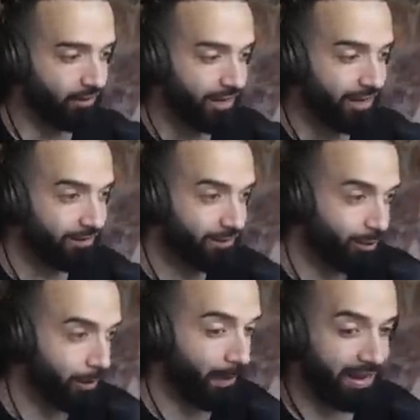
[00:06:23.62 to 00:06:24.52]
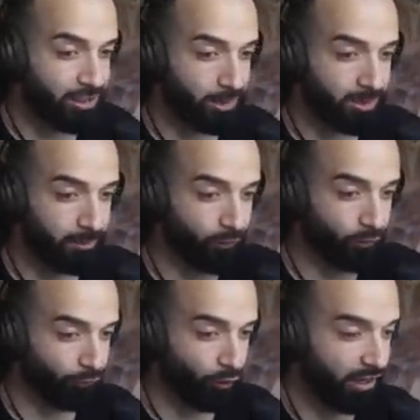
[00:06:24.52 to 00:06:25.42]
You could pendulum summon for
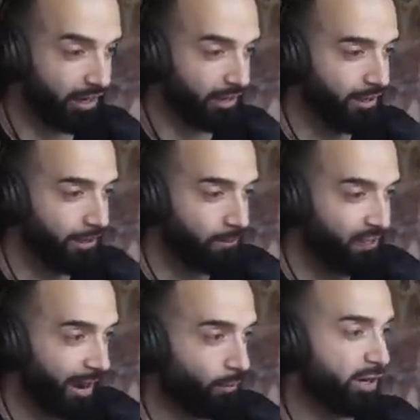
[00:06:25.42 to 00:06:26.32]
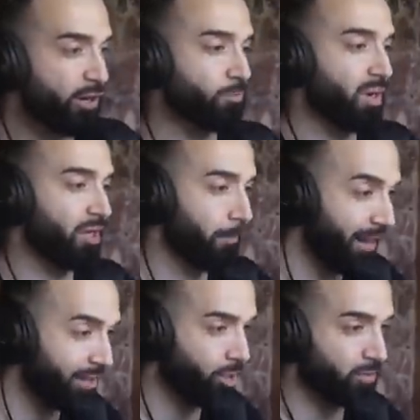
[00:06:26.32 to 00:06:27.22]
free. Now we're gonna use beyond the
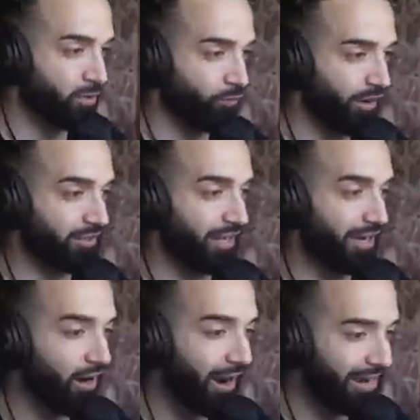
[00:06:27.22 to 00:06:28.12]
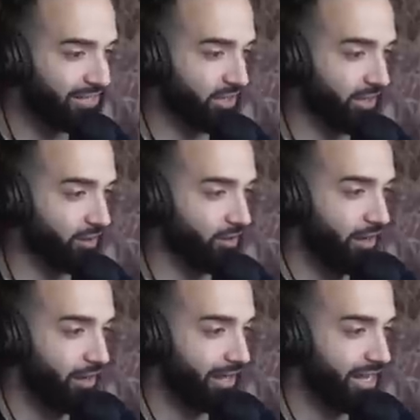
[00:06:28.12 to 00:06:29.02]
pendulum's effect to get our high scale.
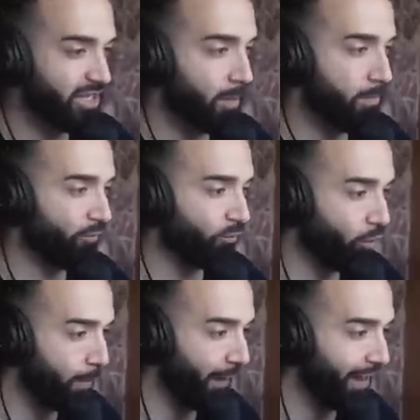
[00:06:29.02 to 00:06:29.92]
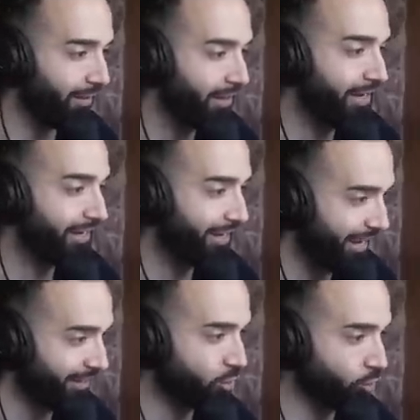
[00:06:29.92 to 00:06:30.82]
That's gonna be perform pal
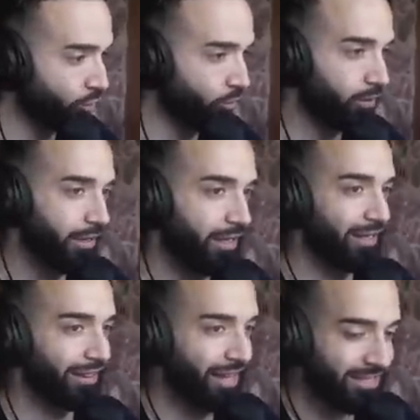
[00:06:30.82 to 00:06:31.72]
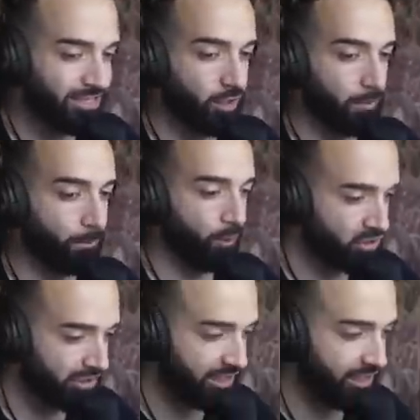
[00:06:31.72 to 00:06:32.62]
Gentrude. Let's
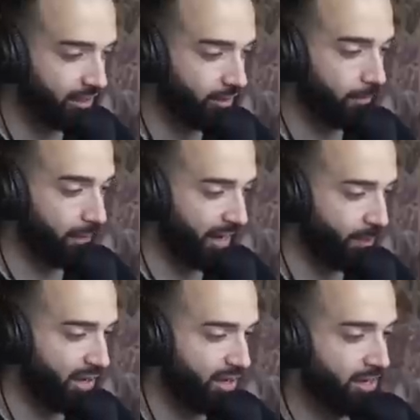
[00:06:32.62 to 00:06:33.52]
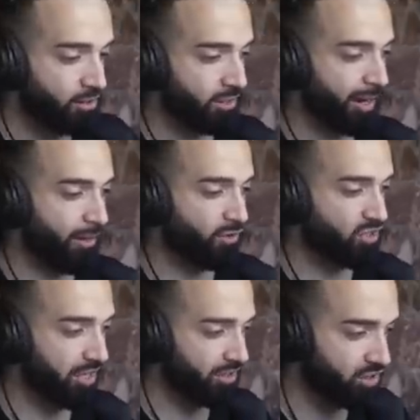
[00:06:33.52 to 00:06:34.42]
proceed, baby. So now we have a scale
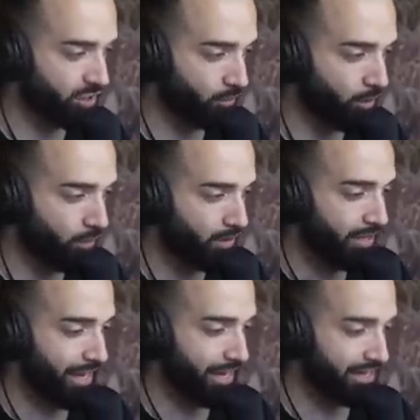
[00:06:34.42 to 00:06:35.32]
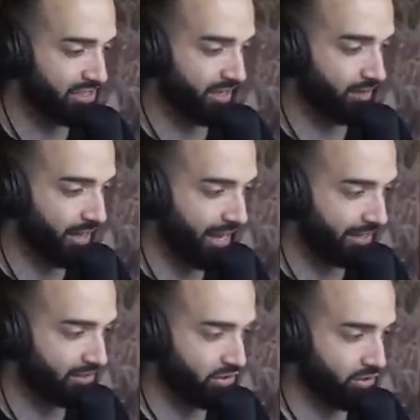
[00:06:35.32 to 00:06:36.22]
zero and a scale eight.